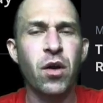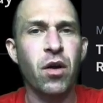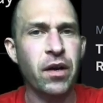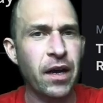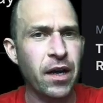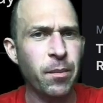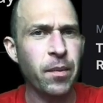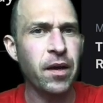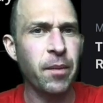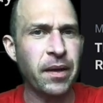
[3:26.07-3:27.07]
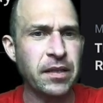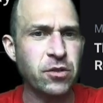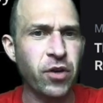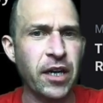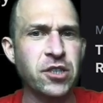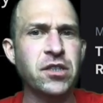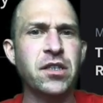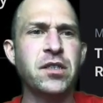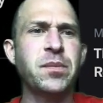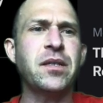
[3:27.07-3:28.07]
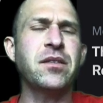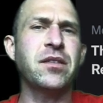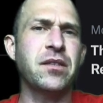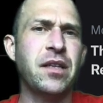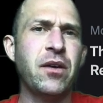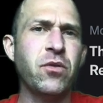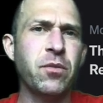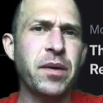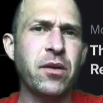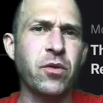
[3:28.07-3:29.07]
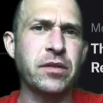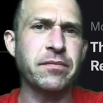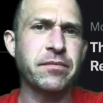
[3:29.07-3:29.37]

are calm about these crashes is because they own their Bitcoin.